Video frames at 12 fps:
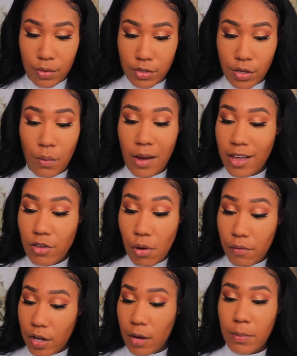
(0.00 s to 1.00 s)
So why are you
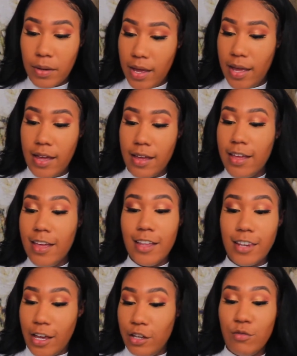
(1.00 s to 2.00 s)
over here playing
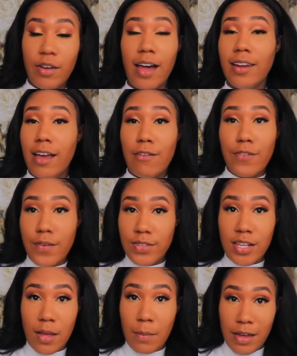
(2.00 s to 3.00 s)
like you got like
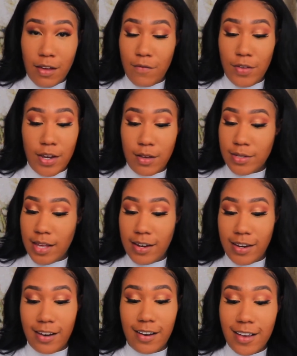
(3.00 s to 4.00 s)
fifteen makeup videos out
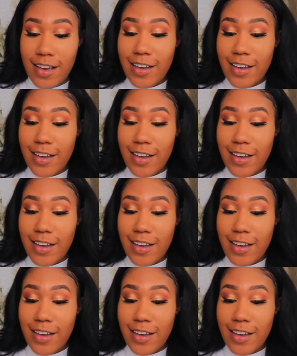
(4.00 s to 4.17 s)
there?